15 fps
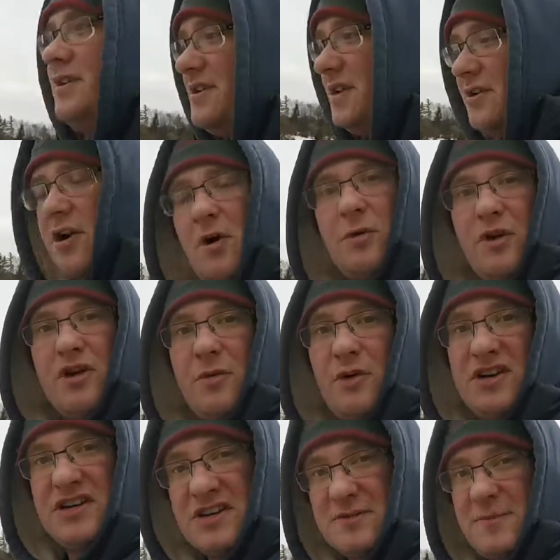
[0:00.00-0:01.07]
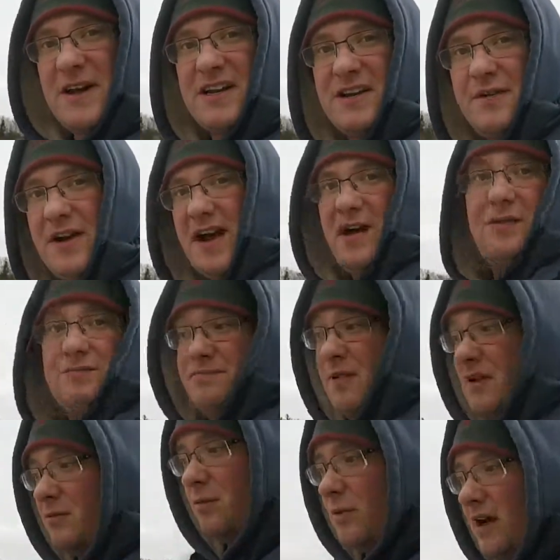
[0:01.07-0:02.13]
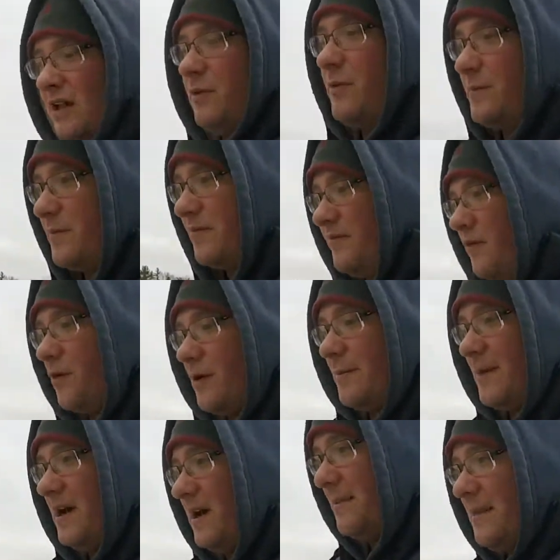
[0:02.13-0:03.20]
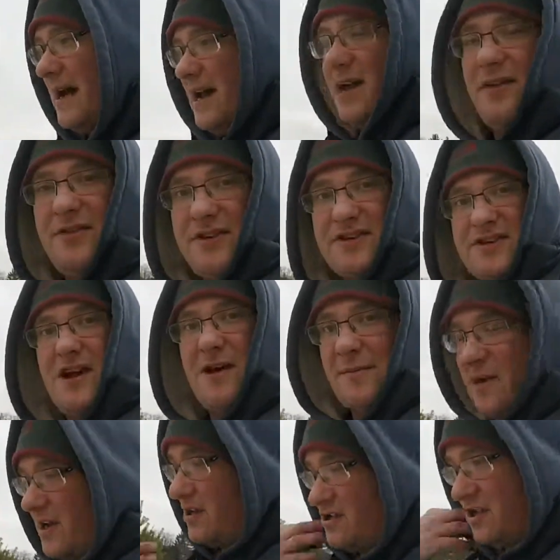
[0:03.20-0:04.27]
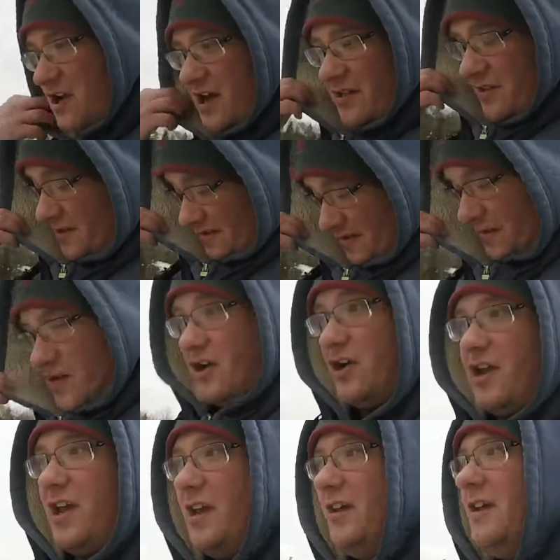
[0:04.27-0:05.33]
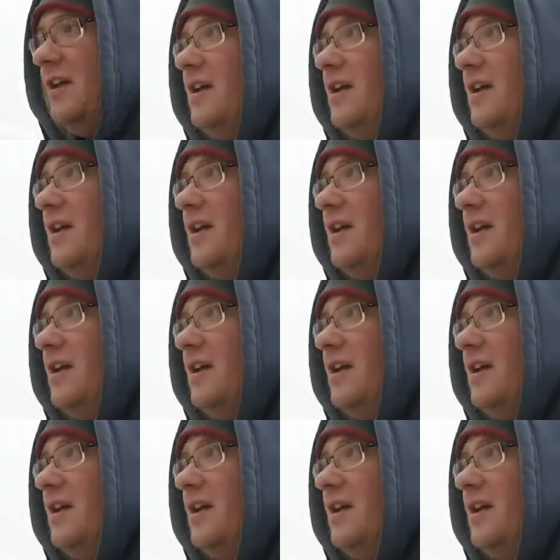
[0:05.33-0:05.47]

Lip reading: Didn't know really what to expect of it, how well it would perform. I had this combination on, this and the hoodie,